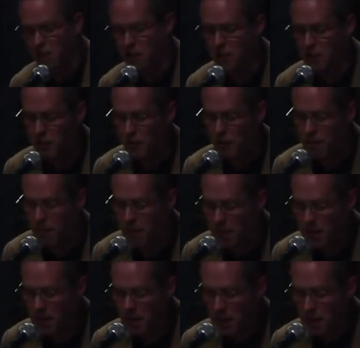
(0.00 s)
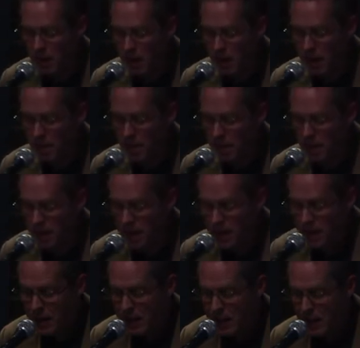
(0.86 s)
This is from um,
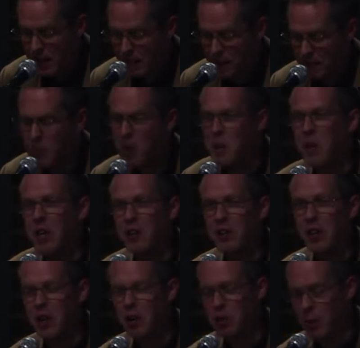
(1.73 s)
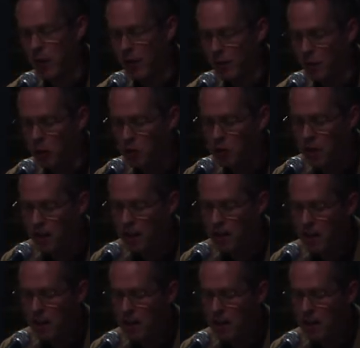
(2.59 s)
a few years ago, 2014.